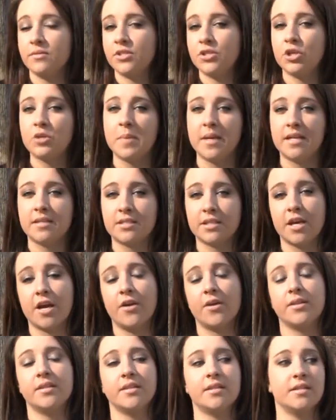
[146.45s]
2 minutes
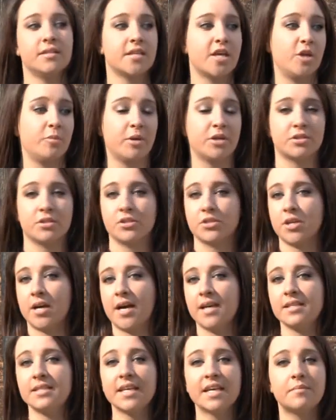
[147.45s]
ago and this other person
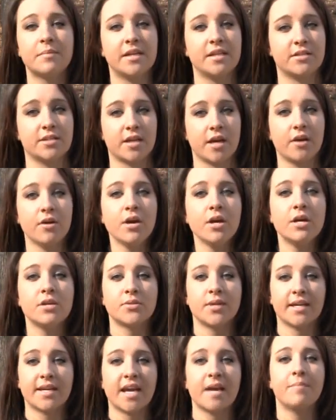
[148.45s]
shot 10 minutes ago.
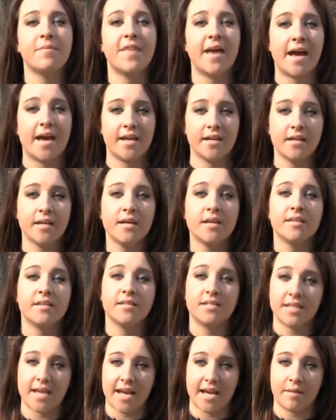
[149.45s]
So I kept that the
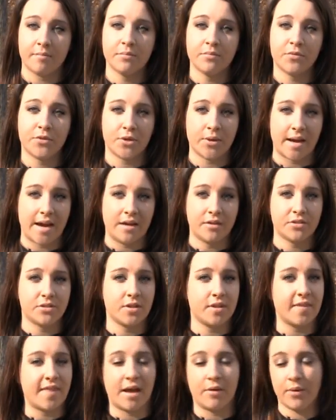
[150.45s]
same throughout
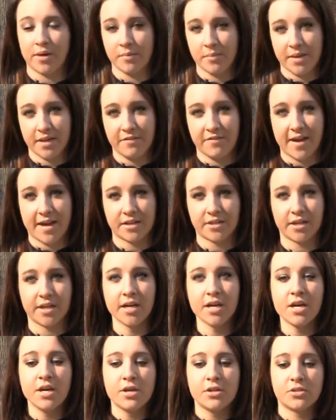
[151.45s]
so that that wouldn't be a factor.
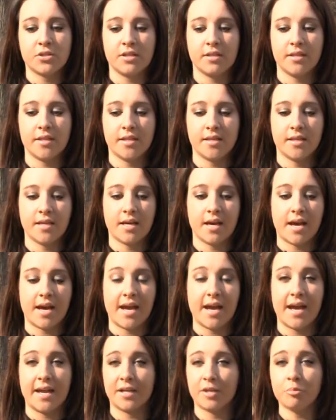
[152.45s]
So then
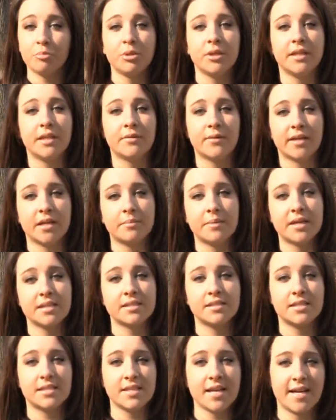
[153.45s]
I had a completely
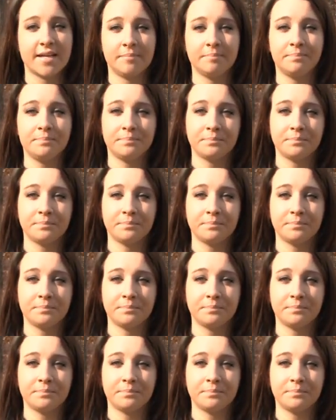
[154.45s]
randomized design.